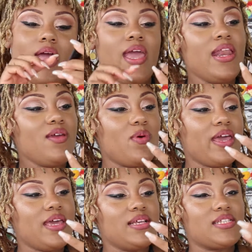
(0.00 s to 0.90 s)

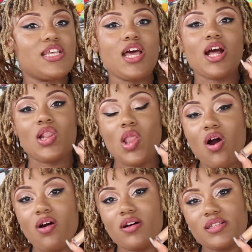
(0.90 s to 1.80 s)
Anyways,
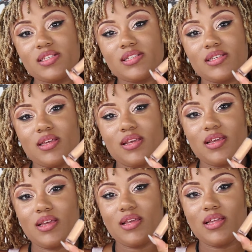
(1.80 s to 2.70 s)
gloss
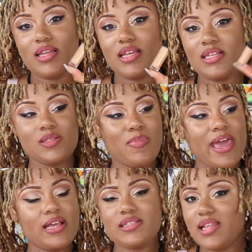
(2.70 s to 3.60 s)
is
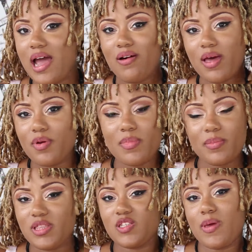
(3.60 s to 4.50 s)
back in style. I
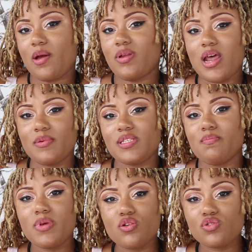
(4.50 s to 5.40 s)
remember this back when I was
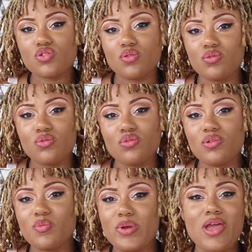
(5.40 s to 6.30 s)
in middle school.
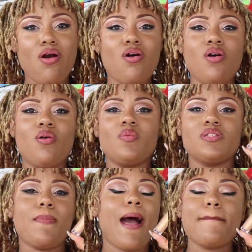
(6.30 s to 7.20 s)
We all was
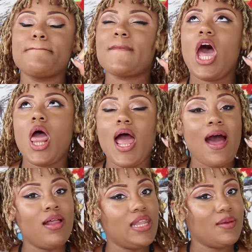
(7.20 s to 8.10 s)
popping
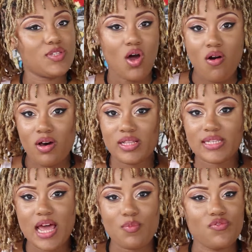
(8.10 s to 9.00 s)
our lips all the
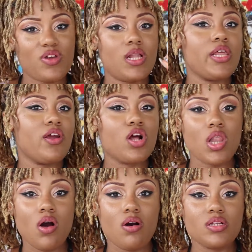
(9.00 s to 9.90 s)
time with a clear
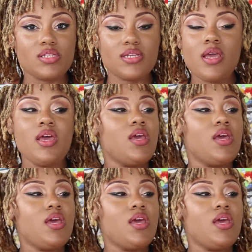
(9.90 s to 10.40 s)
gloss.